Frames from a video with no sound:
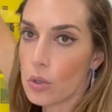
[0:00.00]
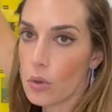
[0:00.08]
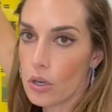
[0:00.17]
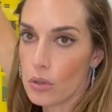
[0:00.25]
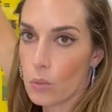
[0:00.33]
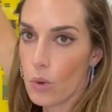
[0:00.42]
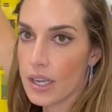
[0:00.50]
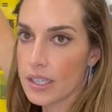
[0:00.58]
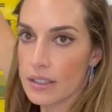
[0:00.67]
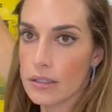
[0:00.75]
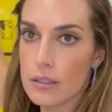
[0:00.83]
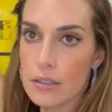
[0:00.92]
earn
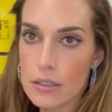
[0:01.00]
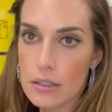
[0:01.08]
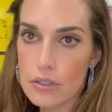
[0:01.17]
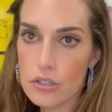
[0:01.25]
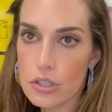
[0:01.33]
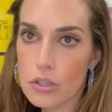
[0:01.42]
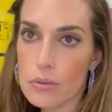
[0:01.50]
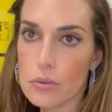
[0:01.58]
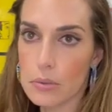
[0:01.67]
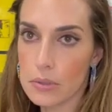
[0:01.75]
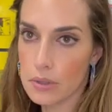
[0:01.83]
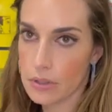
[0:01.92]
1, 2,
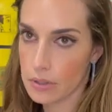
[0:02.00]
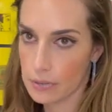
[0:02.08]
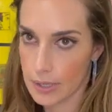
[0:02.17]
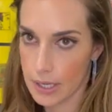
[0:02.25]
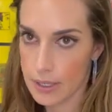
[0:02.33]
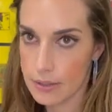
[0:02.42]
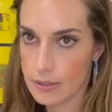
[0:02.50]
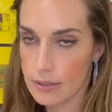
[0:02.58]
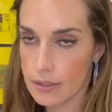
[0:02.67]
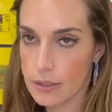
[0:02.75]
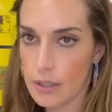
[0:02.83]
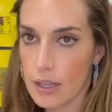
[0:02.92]
3.
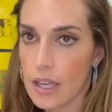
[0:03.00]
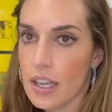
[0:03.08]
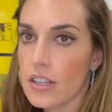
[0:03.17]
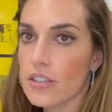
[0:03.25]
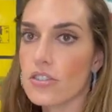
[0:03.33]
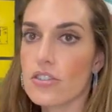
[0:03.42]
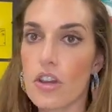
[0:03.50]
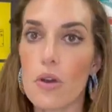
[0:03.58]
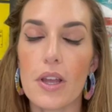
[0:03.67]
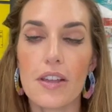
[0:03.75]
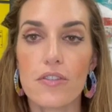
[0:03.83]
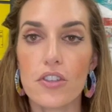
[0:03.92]
So
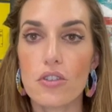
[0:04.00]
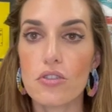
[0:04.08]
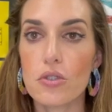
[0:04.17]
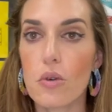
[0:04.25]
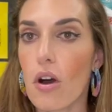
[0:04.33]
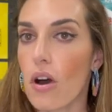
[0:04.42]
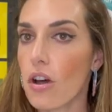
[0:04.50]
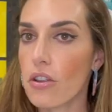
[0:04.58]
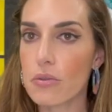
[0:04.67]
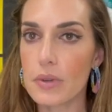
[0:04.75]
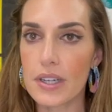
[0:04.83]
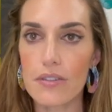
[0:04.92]
if you do all
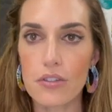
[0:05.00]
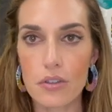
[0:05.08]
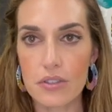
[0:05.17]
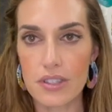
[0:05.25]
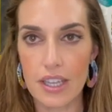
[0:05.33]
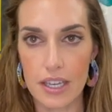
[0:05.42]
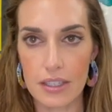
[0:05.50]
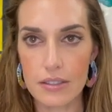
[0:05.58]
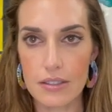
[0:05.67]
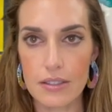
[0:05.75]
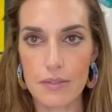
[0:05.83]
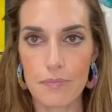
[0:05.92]
3 of those
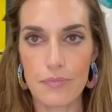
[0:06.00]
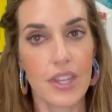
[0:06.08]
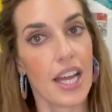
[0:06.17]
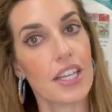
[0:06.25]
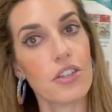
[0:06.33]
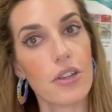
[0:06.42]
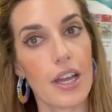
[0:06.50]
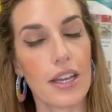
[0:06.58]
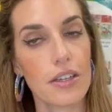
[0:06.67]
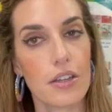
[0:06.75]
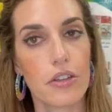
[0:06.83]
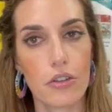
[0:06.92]
things, then you
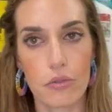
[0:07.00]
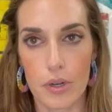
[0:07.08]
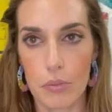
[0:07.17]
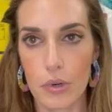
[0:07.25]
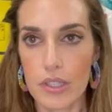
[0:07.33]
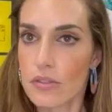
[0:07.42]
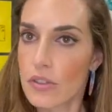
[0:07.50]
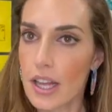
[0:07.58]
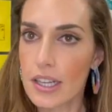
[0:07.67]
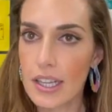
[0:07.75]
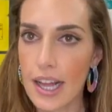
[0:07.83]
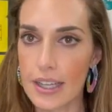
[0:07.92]
get 3 points for that
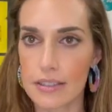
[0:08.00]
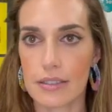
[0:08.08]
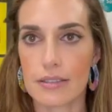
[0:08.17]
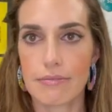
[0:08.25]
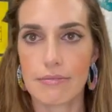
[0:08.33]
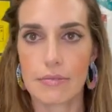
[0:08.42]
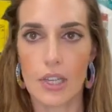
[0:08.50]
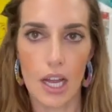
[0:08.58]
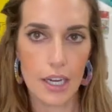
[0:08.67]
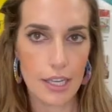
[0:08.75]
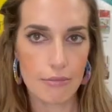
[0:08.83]
class. Got it?